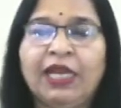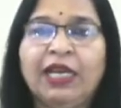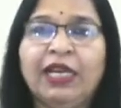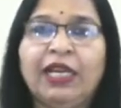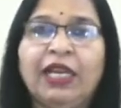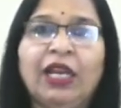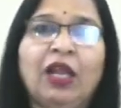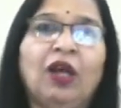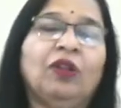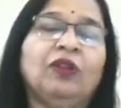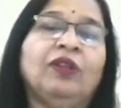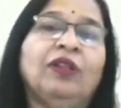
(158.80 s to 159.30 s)

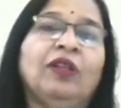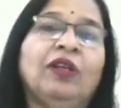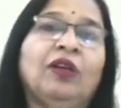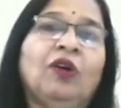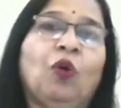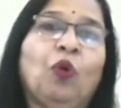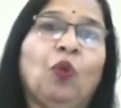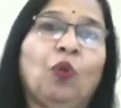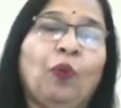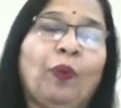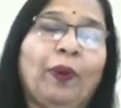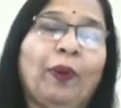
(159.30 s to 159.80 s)
Now,
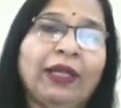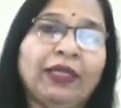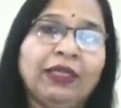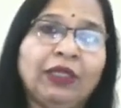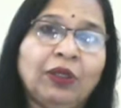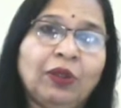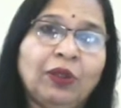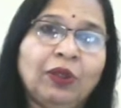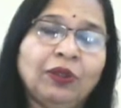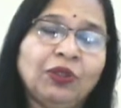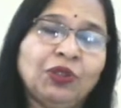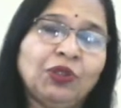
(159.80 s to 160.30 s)
whether
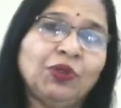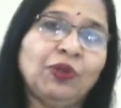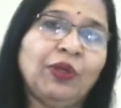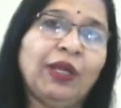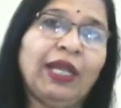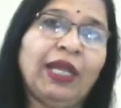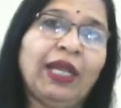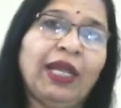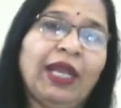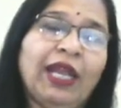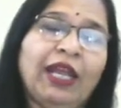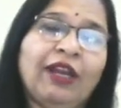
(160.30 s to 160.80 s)

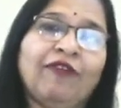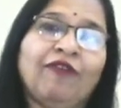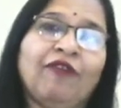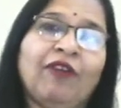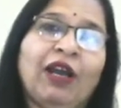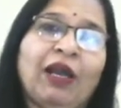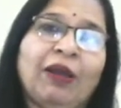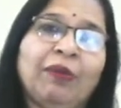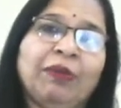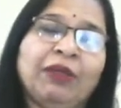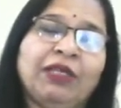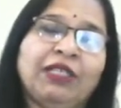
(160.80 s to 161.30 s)
today
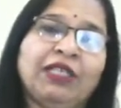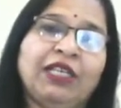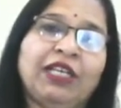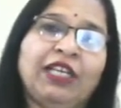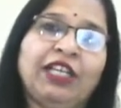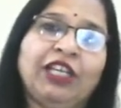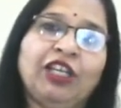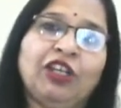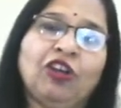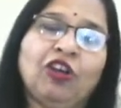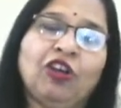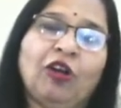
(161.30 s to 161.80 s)
environmental
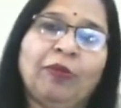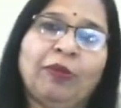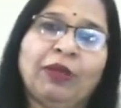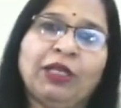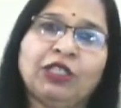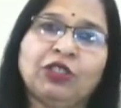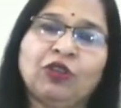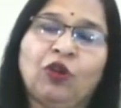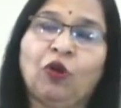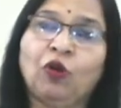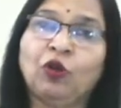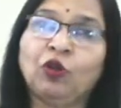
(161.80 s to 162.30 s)

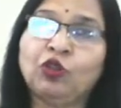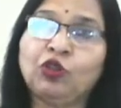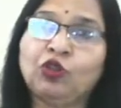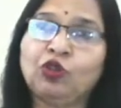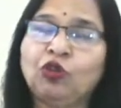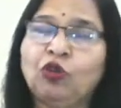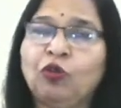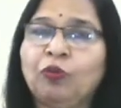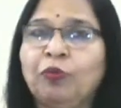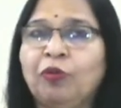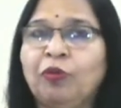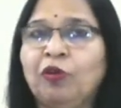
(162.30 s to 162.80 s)
economics
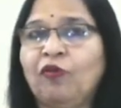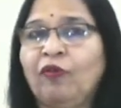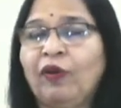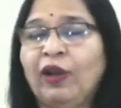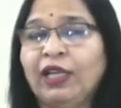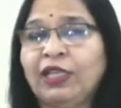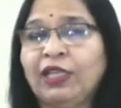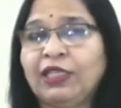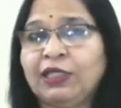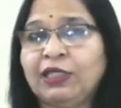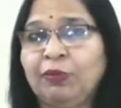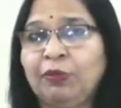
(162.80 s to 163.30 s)
also
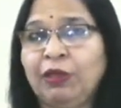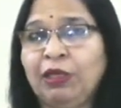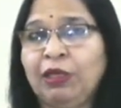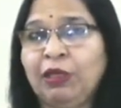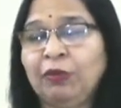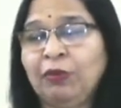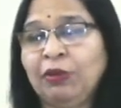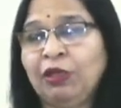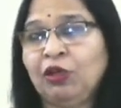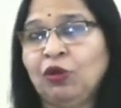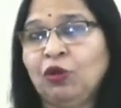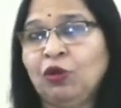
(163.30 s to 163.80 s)
provides
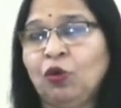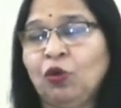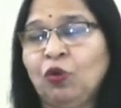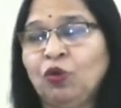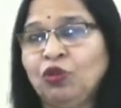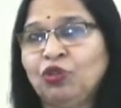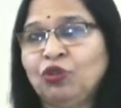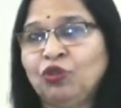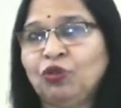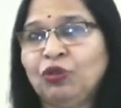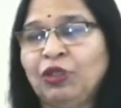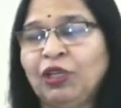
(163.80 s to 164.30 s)
minimal role
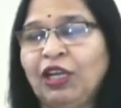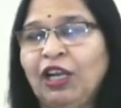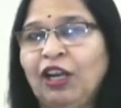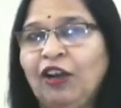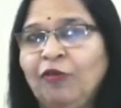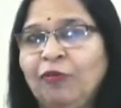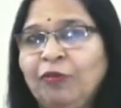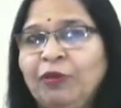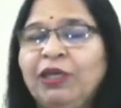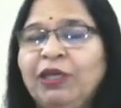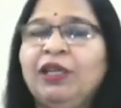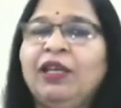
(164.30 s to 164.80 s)
to the
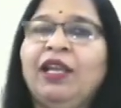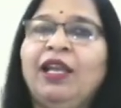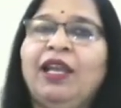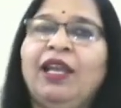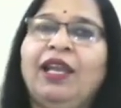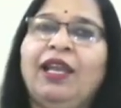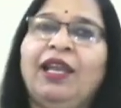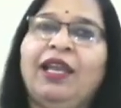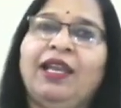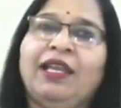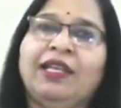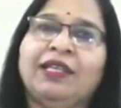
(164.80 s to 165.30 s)
government
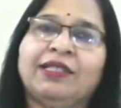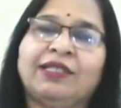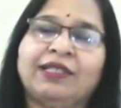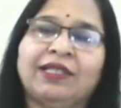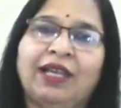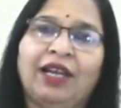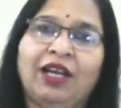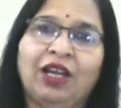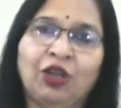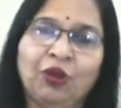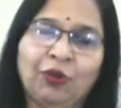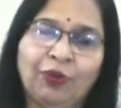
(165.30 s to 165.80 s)
is
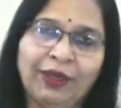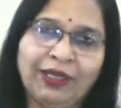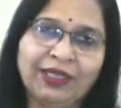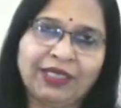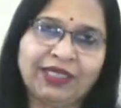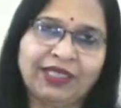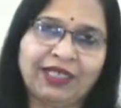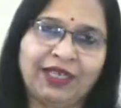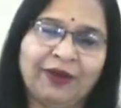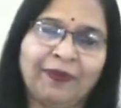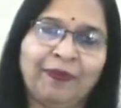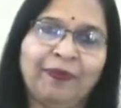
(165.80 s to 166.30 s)
a
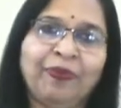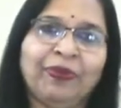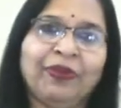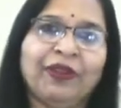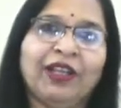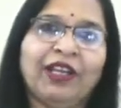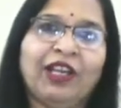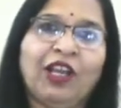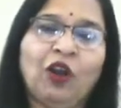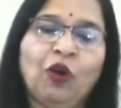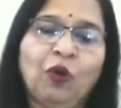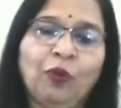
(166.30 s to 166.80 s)
question.
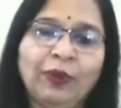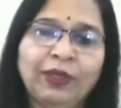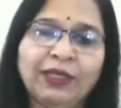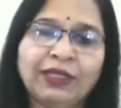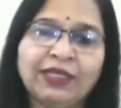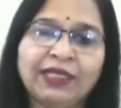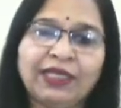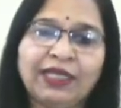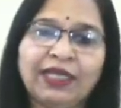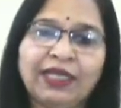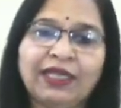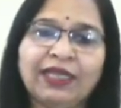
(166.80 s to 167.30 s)
Now we
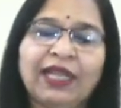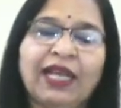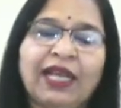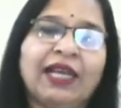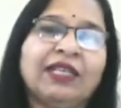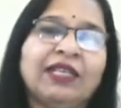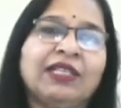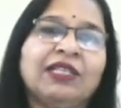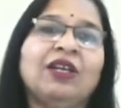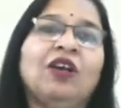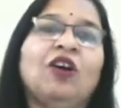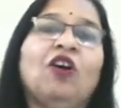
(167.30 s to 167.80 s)
see
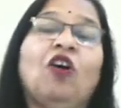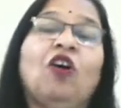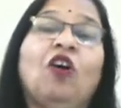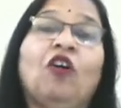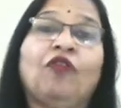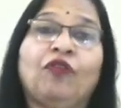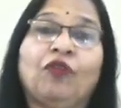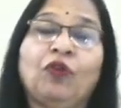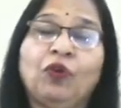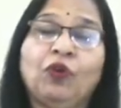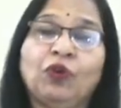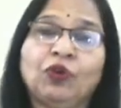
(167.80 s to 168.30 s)
that, of
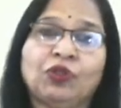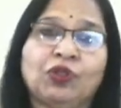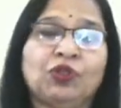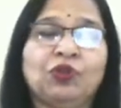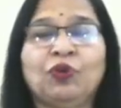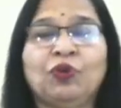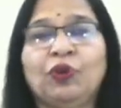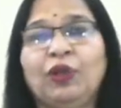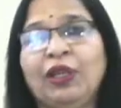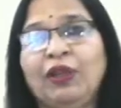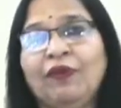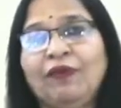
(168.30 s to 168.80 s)
course,
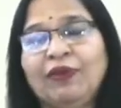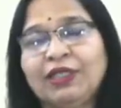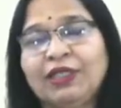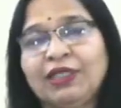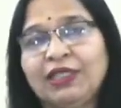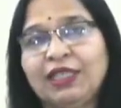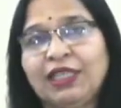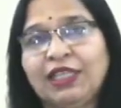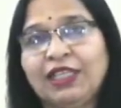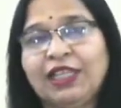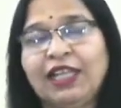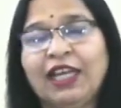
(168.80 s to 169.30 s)
today we
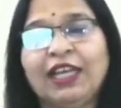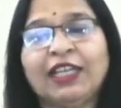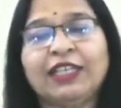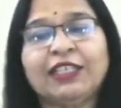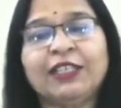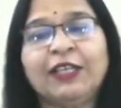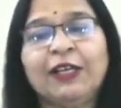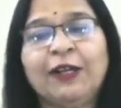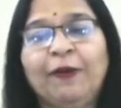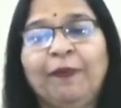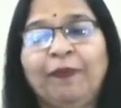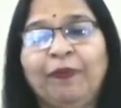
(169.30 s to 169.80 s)
see that
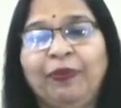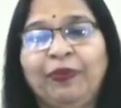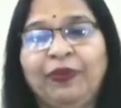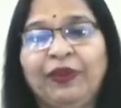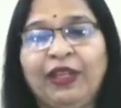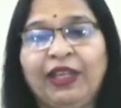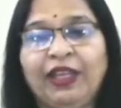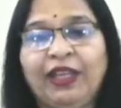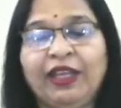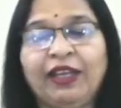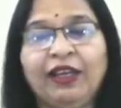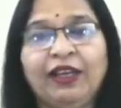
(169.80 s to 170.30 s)

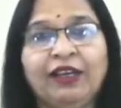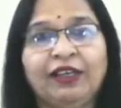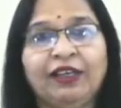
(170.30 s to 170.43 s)
the